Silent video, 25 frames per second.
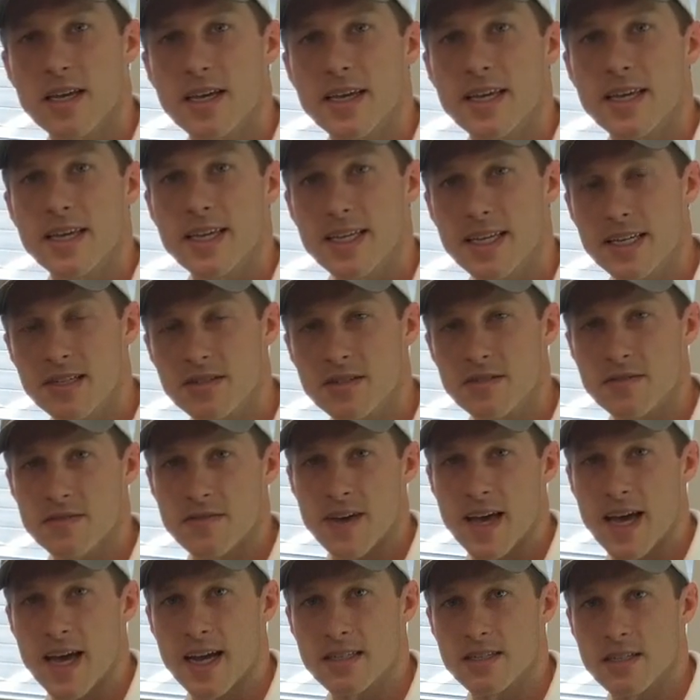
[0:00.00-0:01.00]
is in
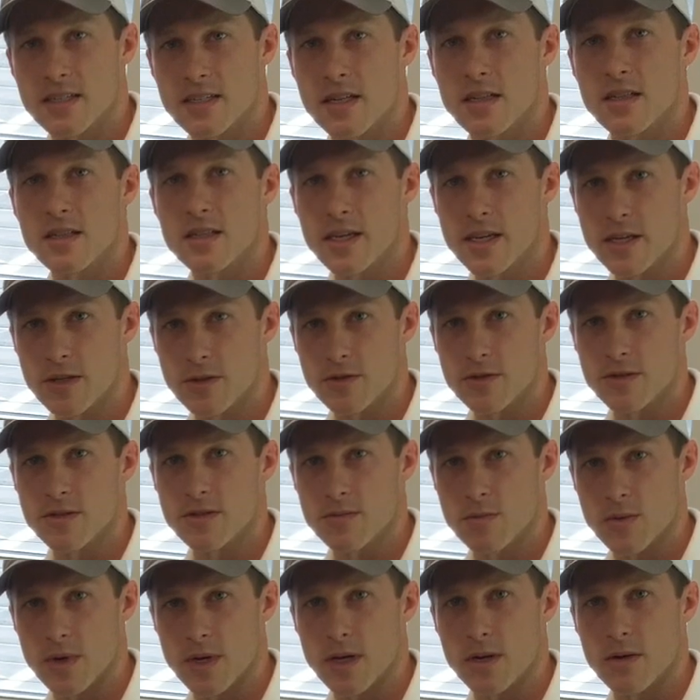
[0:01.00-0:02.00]
fact a cleaner as
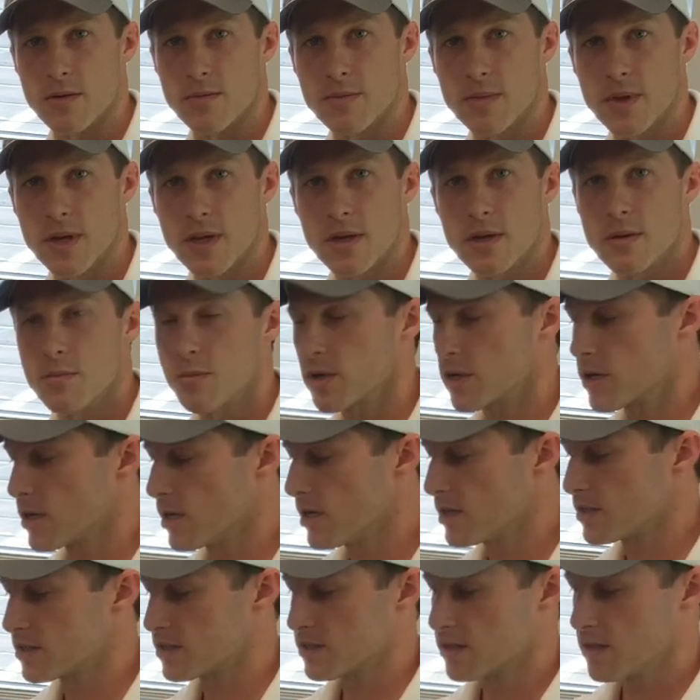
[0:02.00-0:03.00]
well.
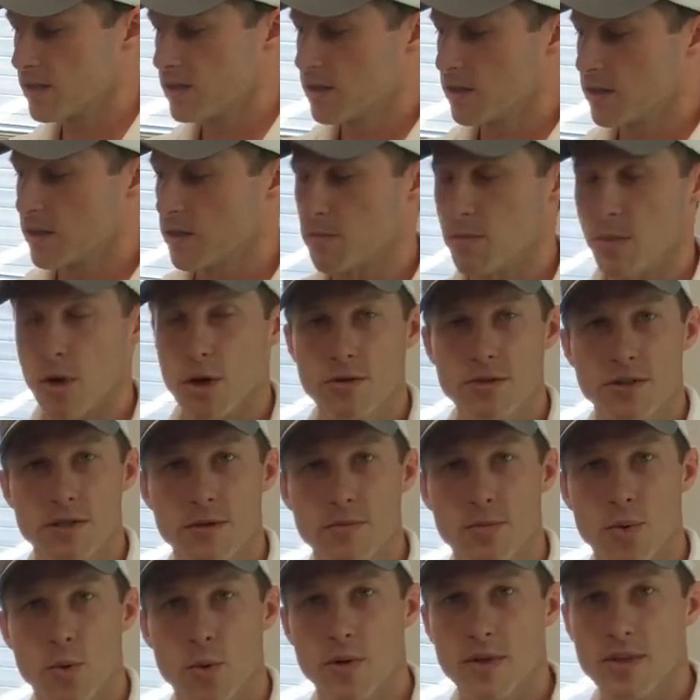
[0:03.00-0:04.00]
Because the most
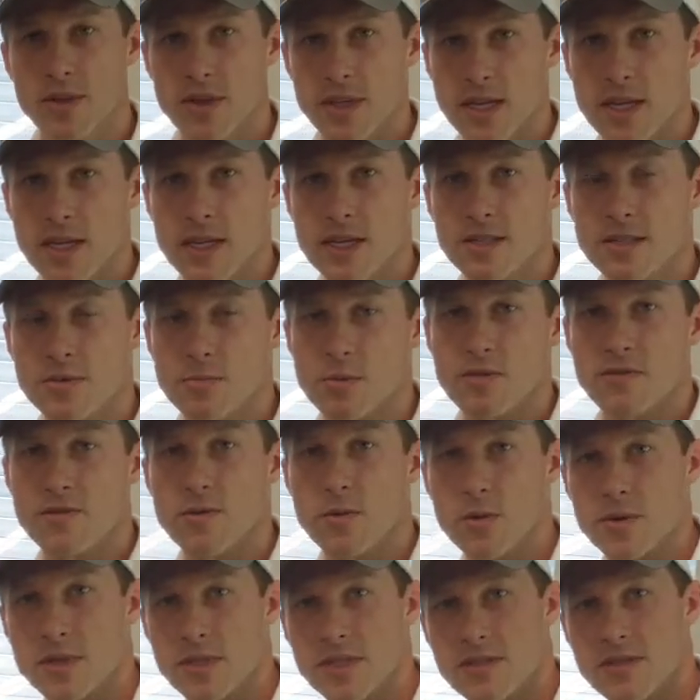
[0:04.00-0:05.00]
important thing is
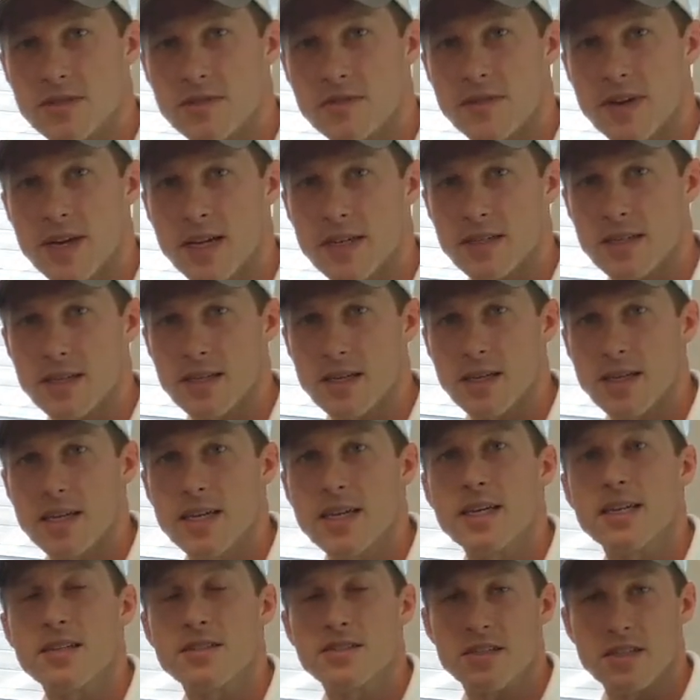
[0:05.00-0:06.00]
before disinfecting
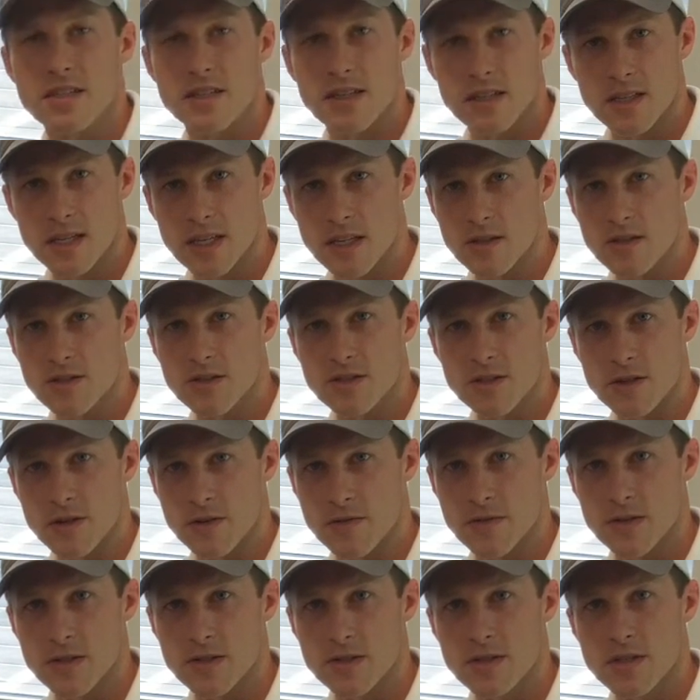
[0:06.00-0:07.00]
is to clean the
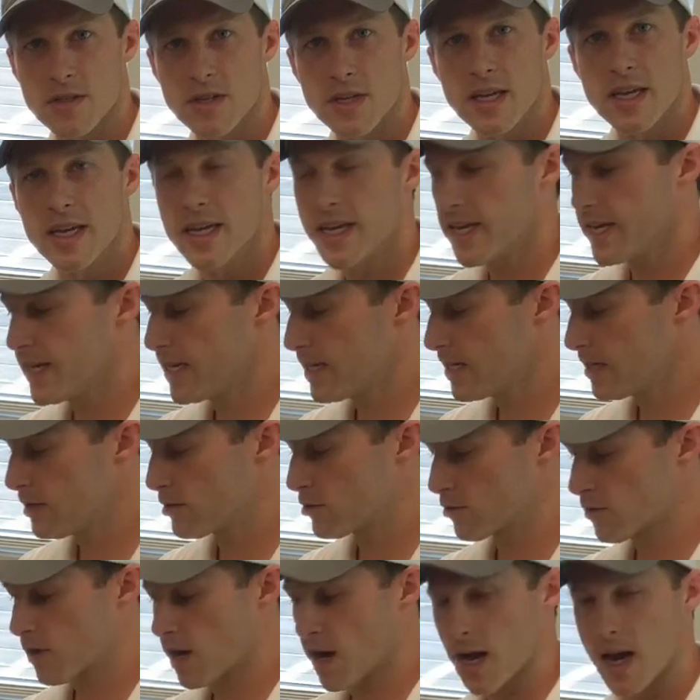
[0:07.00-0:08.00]
surface. Any
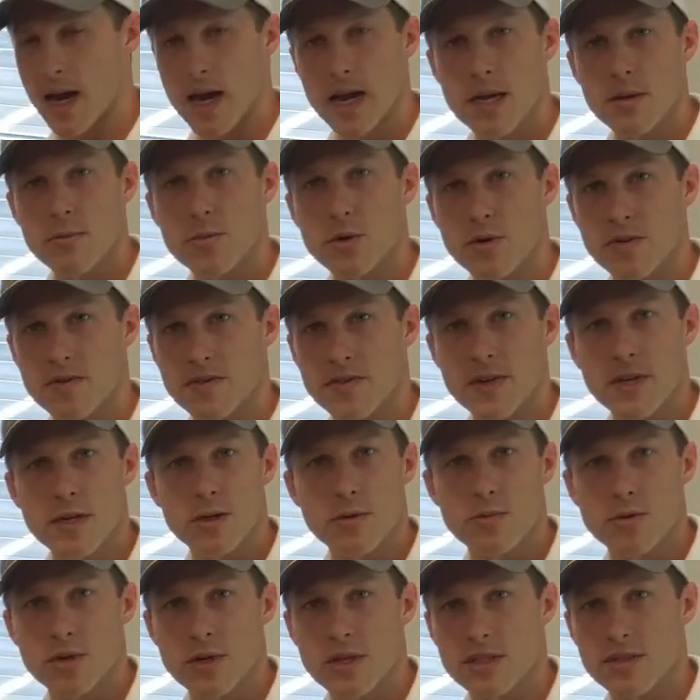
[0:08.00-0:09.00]
grime or
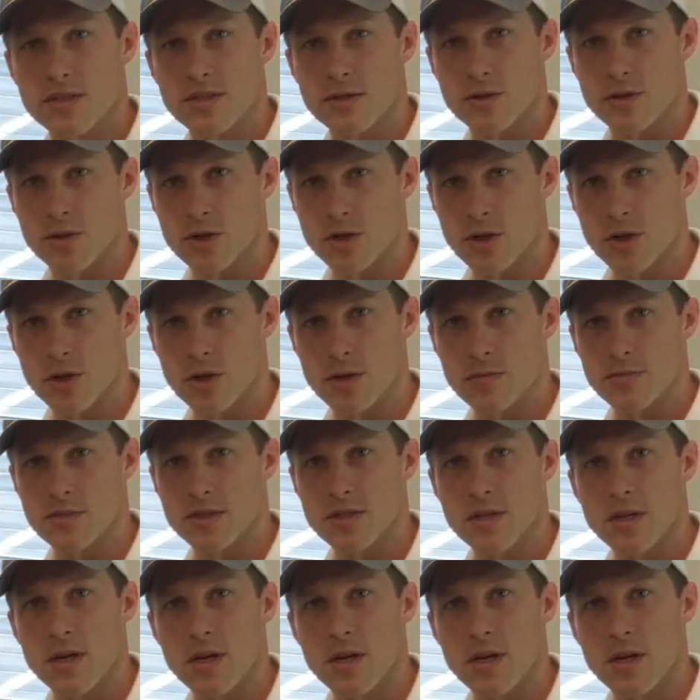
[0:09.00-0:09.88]
fingerprints or germs